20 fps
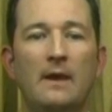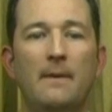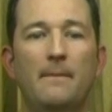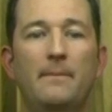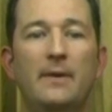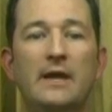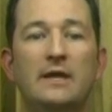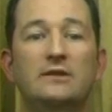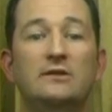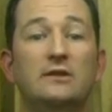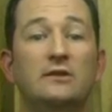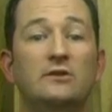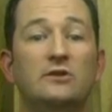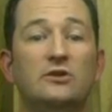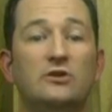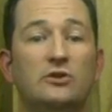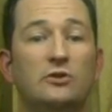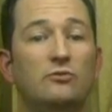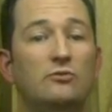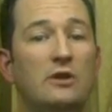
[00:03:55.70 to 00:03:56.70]
Based in
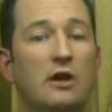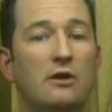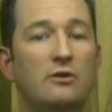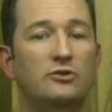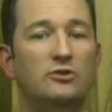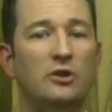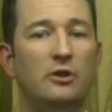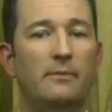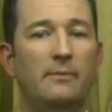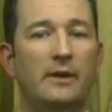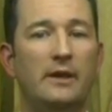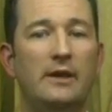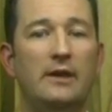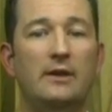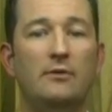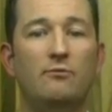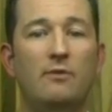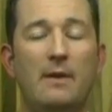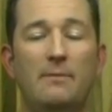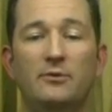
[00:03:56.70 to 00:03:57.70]
Stuttgart, Germany,
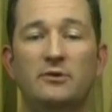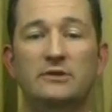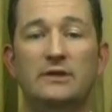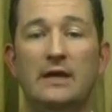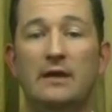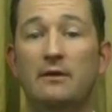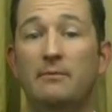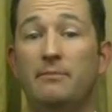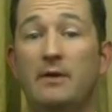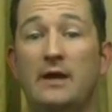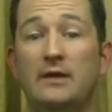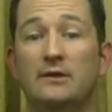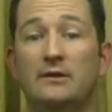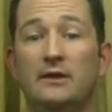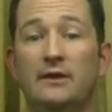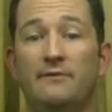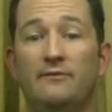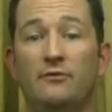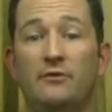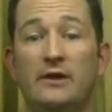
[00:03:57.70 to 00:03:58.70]
and represented by
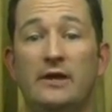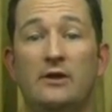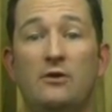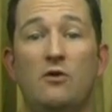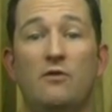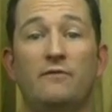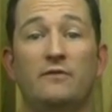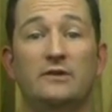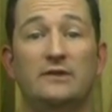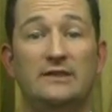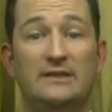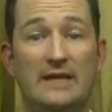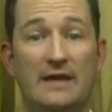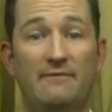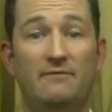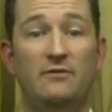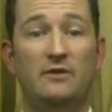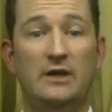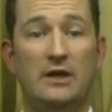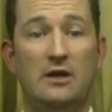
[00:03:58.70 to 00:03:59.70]
delivery in over
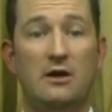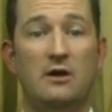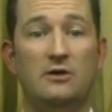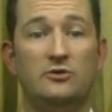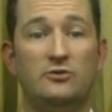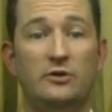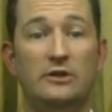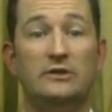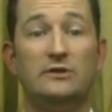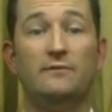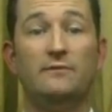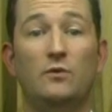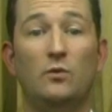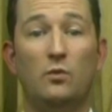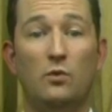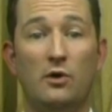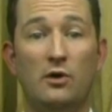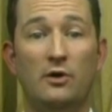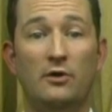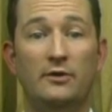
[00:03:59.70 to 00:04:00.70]
70 countries
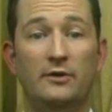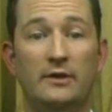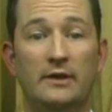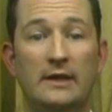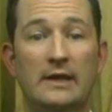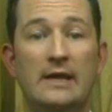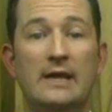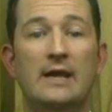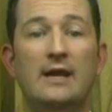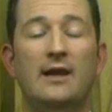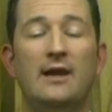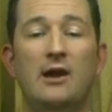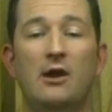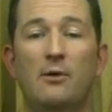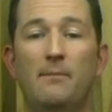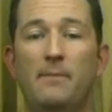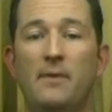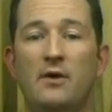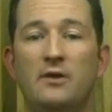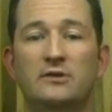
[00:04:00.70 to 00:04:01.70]
world,
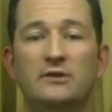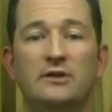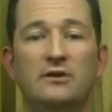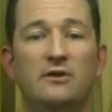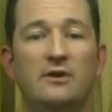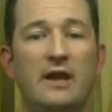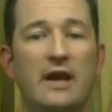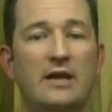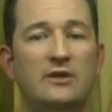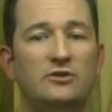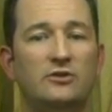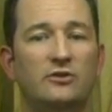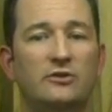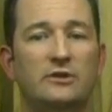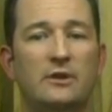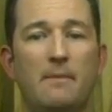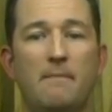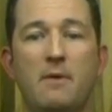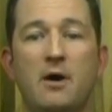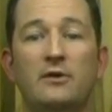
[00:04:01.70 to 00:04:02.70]
Karatbars International
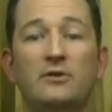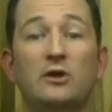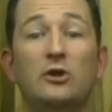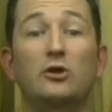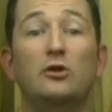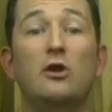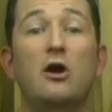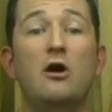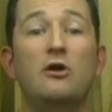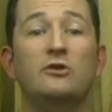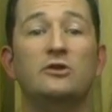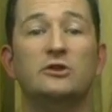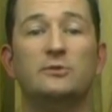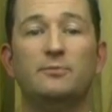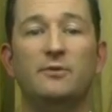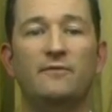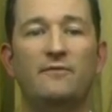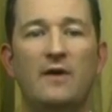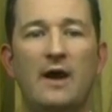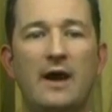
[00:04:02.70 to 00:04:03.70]
is among the largest
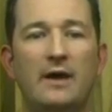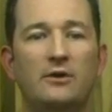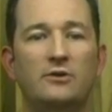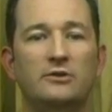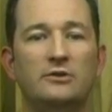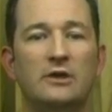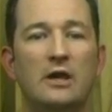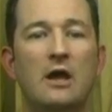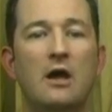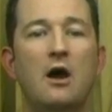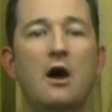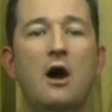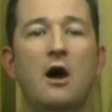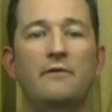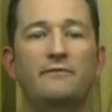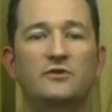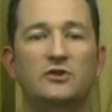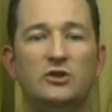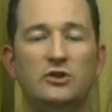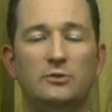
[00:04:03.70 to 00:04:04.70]
providers
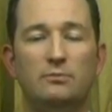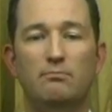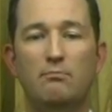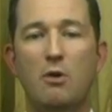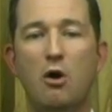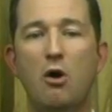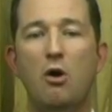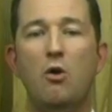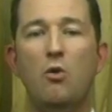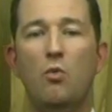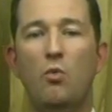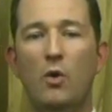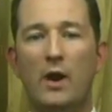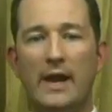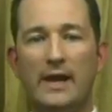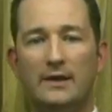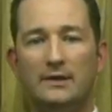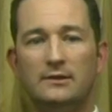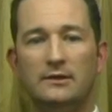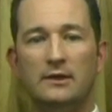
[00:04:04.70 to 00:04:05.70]
of
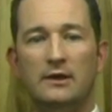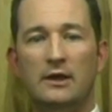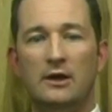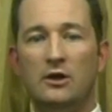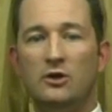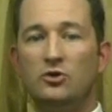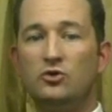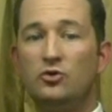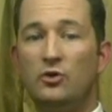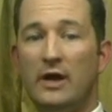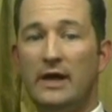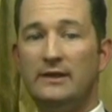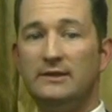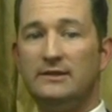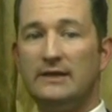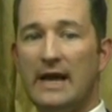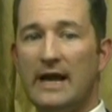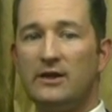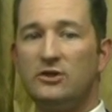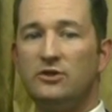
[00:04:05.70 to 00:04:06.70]
small-weight,
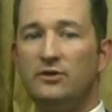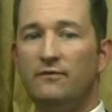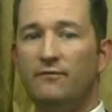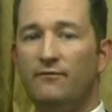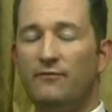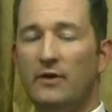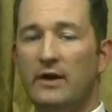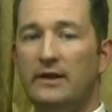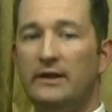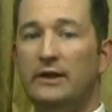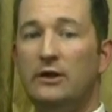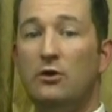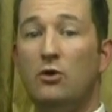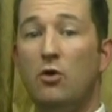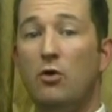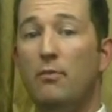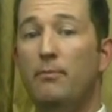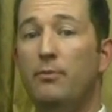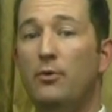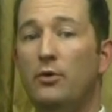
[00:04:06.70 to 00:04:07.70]
transaction-friendly
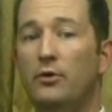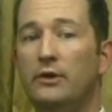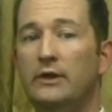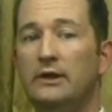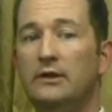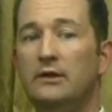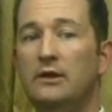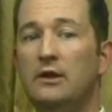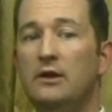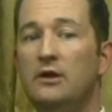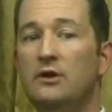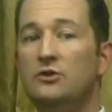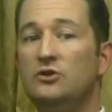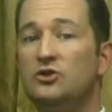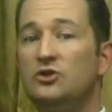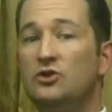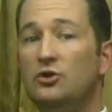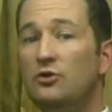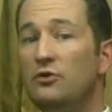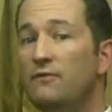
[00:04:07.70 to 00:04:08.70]
gold bullion
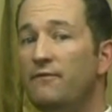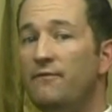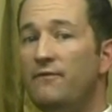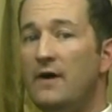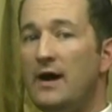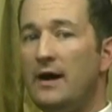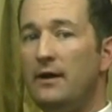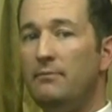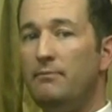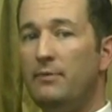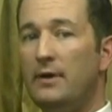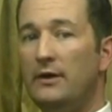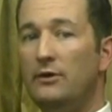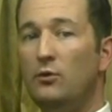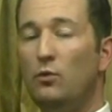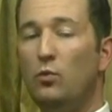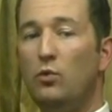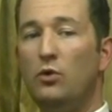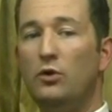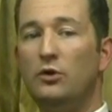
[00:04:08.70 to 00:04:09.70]
certified by
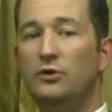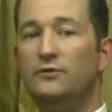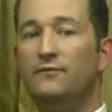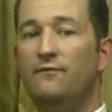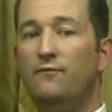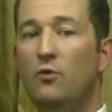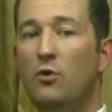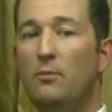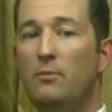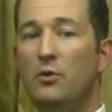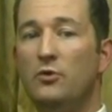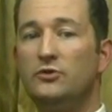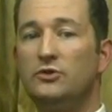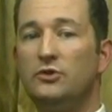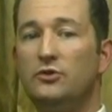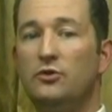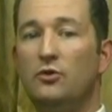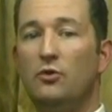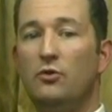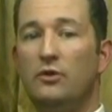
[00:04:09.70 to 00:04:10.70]
the world's foremost
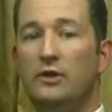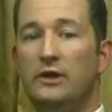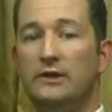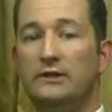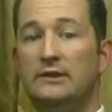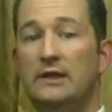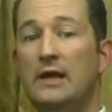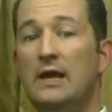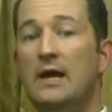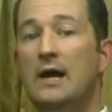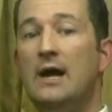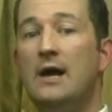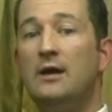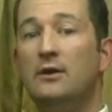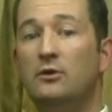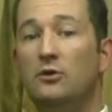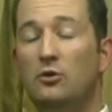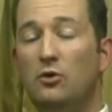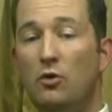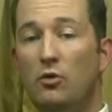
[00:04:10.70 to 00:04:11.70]
authorities
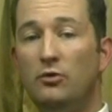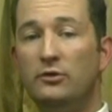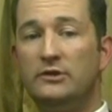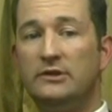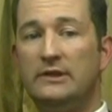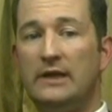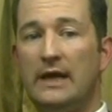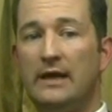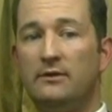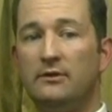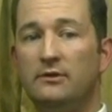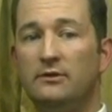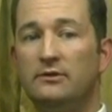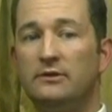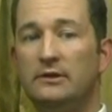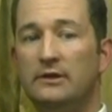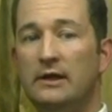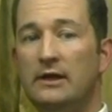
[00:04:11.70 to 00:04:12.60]
on gold standards,